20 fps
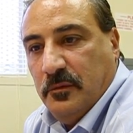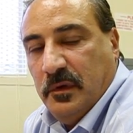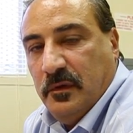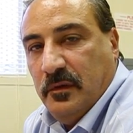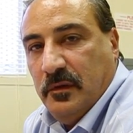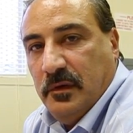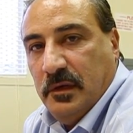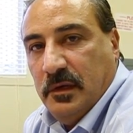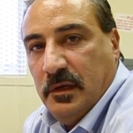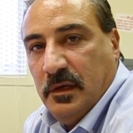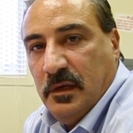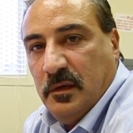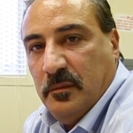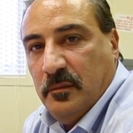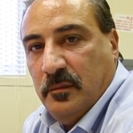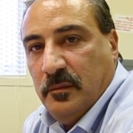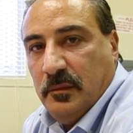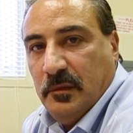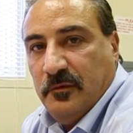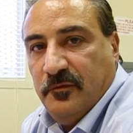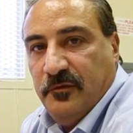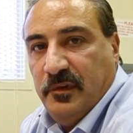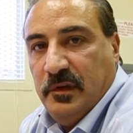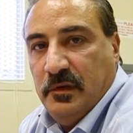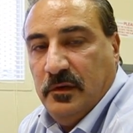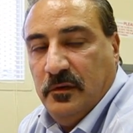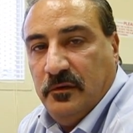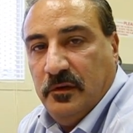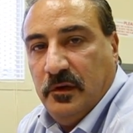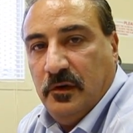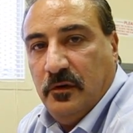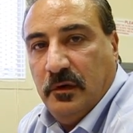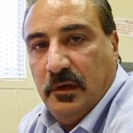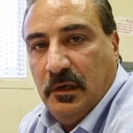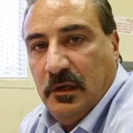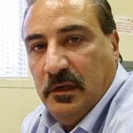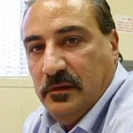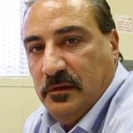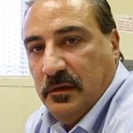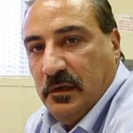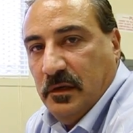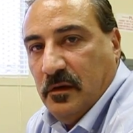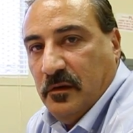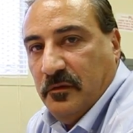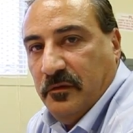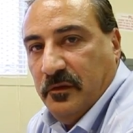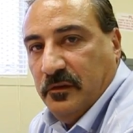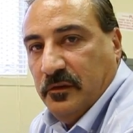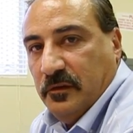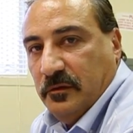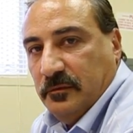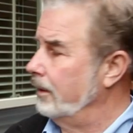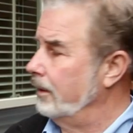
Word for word: with the um, fitness center and leasing office.